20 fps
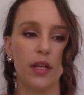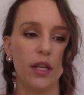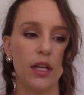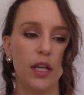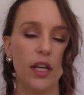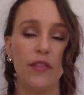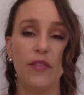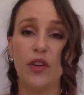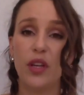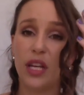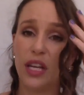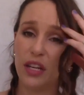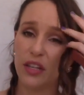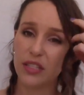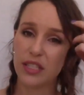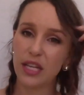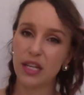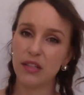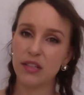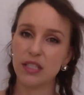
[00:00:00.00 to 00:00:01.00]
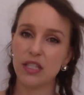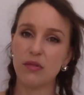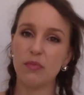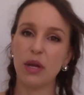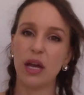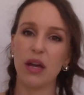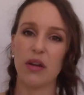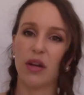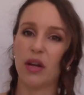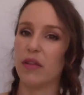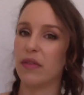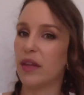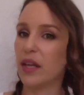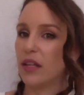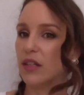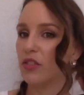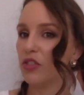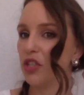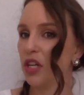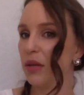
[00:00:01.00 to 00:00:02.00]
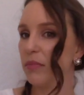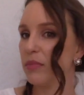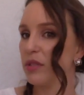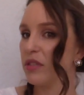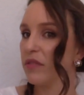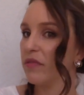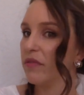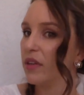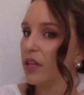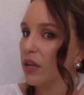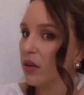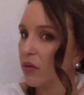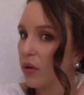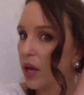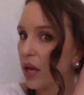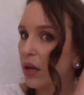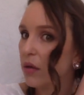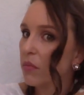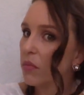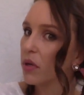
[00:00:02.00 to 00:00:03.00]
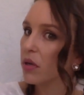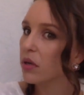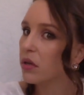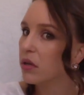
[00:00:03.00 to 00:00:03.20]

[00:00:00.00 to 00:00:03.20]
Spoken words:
And if you can hear sounds in the background, that's James' video game.